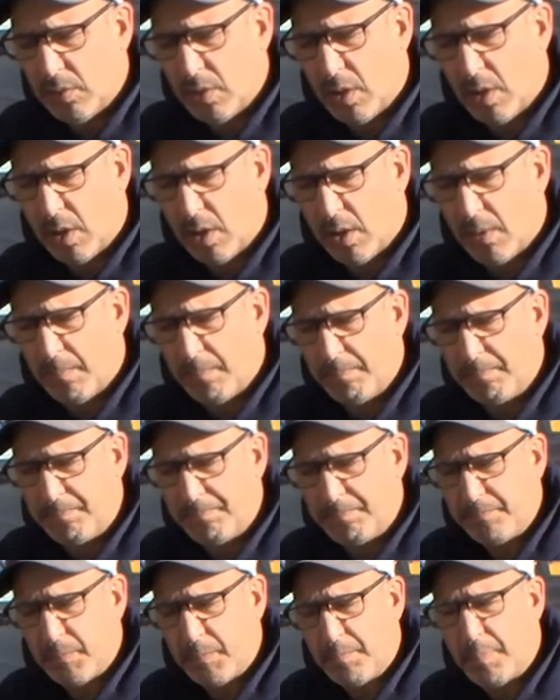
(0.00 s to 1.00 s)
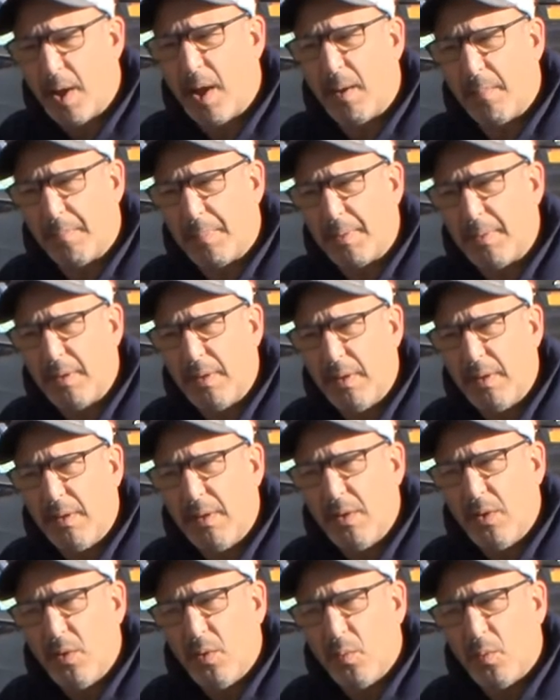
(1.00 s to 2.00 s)
um, pump
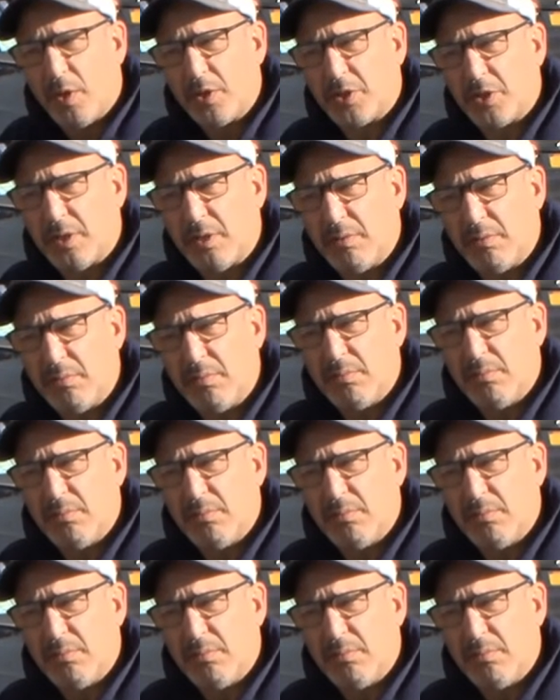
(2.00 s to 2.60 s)
wasn't